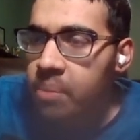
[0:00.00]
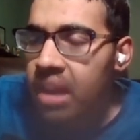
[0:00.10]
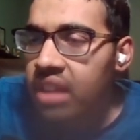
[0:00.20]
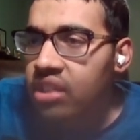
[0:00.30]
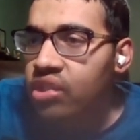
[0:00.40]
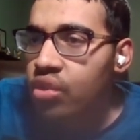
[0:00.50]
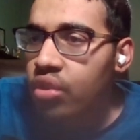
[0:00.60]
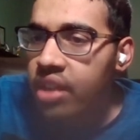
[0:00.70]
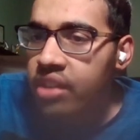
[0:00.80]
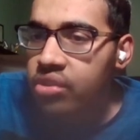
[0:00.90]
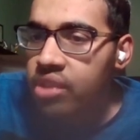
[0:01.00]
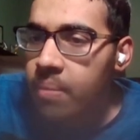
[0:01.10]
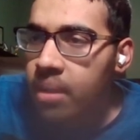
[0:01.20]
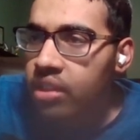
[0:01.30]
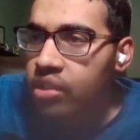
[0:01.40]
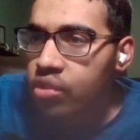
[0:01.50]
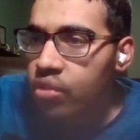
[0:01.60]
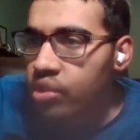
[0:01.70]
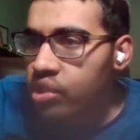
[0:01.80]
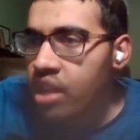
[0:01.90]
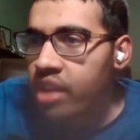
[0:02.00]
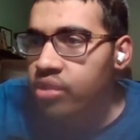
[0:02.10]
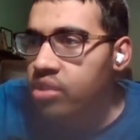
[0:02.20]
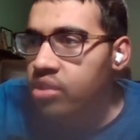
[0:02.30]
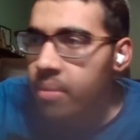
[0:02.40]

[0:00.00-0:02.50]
But I think it's going to go to extra time.